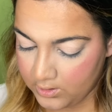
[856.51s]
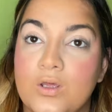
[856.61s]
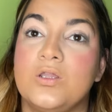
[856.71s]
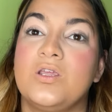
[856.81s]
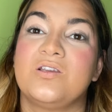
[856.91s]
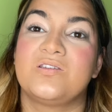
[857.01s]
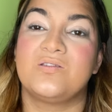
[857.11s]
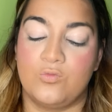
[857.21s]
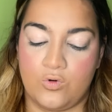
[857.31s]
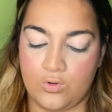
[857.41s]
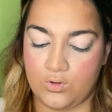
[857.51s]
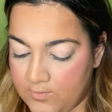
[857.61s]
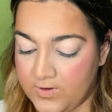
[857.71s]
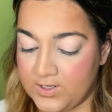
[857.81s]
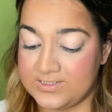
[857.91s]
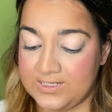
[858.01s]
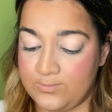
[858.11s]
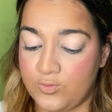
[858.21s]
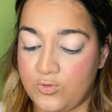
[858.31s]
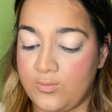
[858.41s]
I think this is more of a
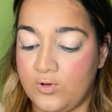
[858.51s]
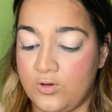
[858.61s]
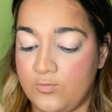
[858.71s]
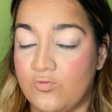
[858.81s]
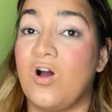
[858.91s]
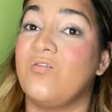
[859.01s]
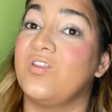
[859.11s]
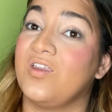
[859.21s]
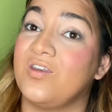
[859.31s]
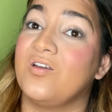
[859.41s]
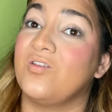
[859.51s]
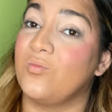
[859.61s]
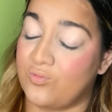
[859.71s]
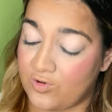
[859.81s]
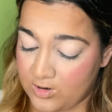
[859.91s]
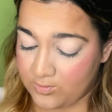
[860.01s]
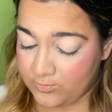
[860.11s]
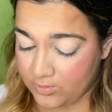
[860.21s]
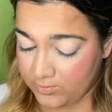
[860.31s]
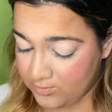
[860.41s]
seamer problem rather than the product
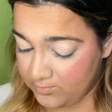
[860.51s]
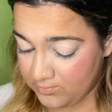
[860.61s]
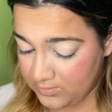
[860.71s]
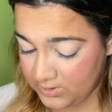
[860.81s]
problem.